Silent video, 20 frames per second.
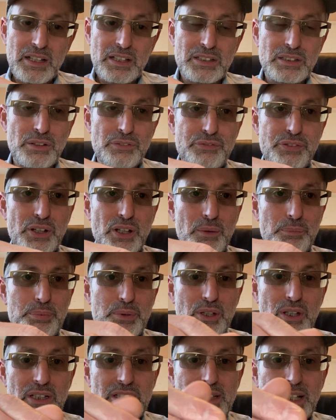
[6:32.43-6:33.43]
To fill up
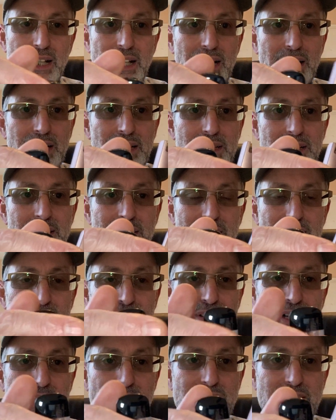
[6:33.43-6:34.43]
your tank is
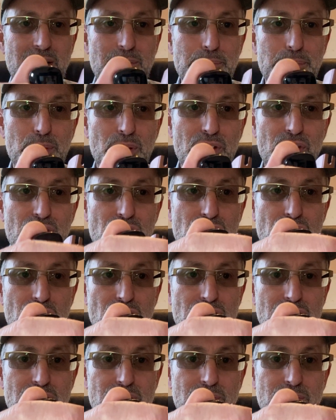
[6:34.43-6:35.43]
very simple. You
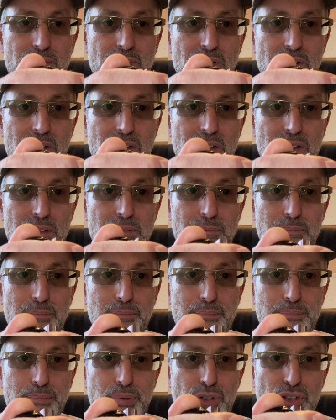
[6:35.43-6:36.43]
just
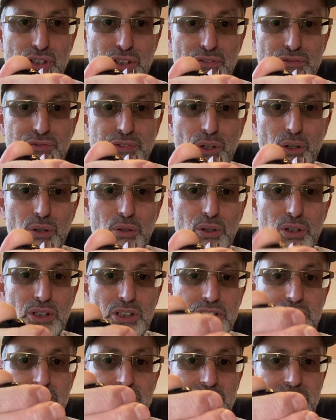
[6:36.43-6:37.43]
push it
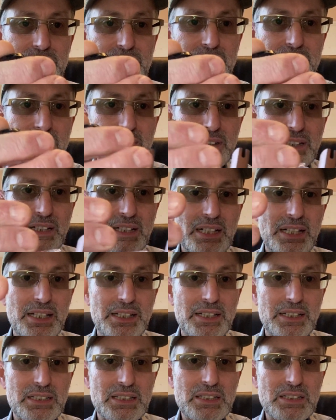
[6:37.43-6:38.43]
forward
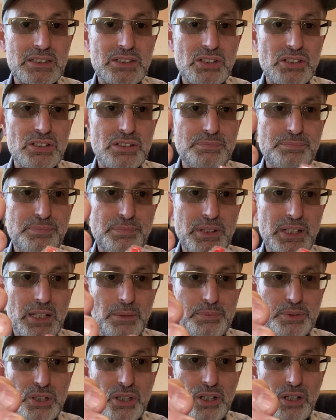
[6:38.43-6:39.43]
and it just
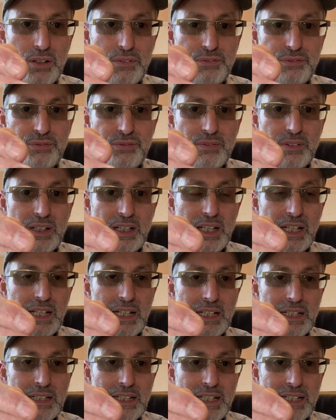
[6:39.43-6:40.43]
clips off.
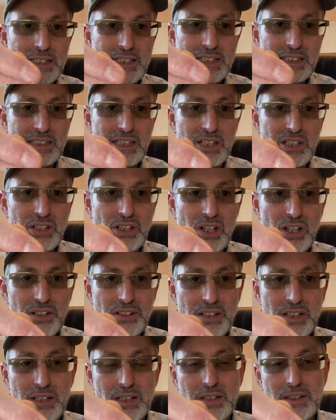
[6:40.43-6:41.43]
This is
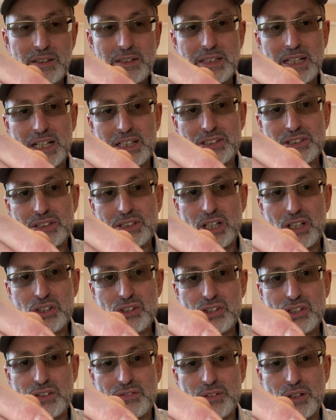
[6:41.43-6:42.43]
another nice
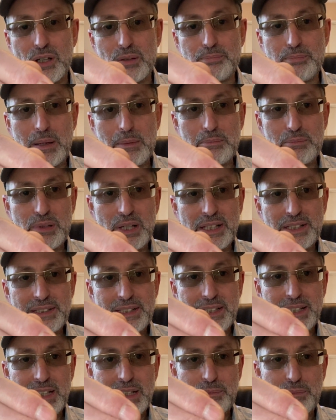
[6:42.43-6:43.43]
touch. You've got a membrane
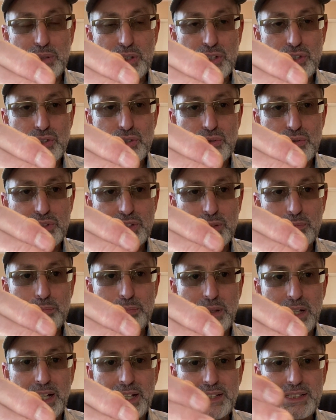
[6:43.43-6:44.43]
to keep your juice in
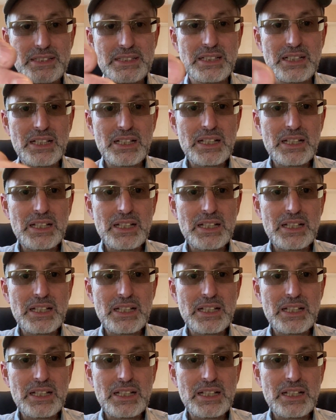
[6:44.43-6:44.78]
place.